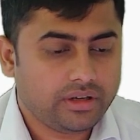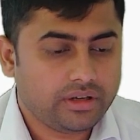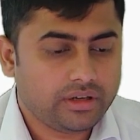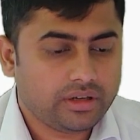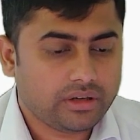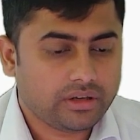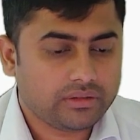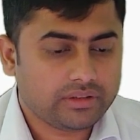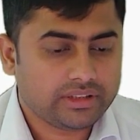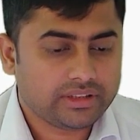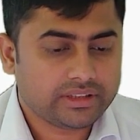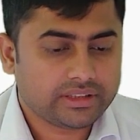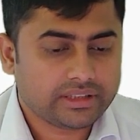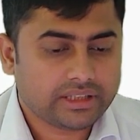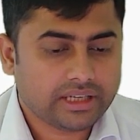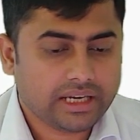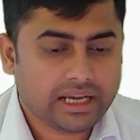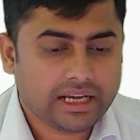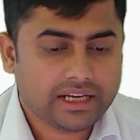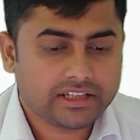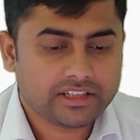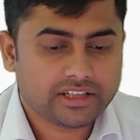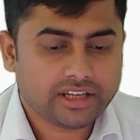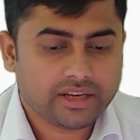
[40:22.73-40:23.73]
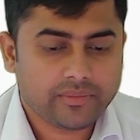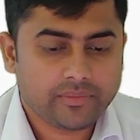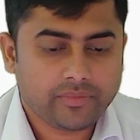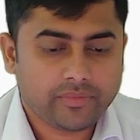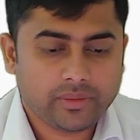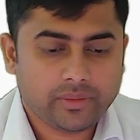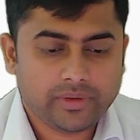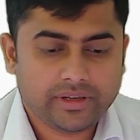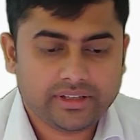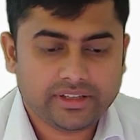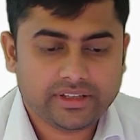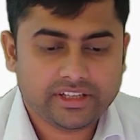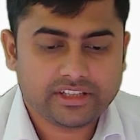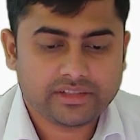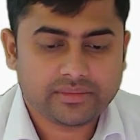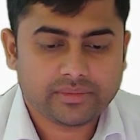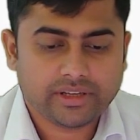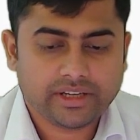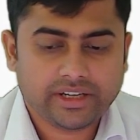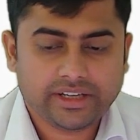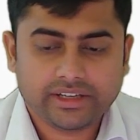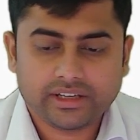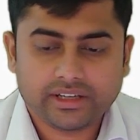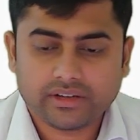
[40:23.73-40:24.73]
Now this class implement these
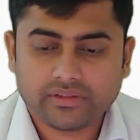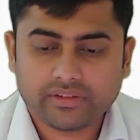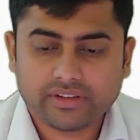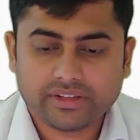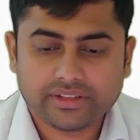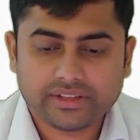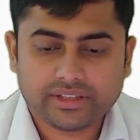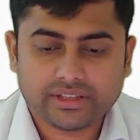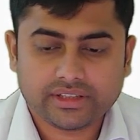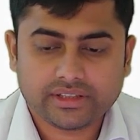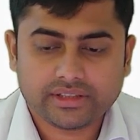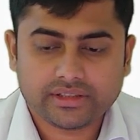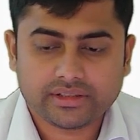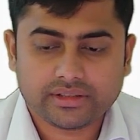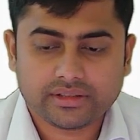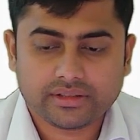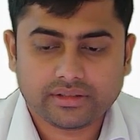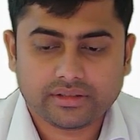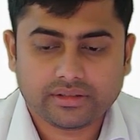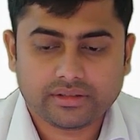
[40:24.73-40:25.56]
many interfaces,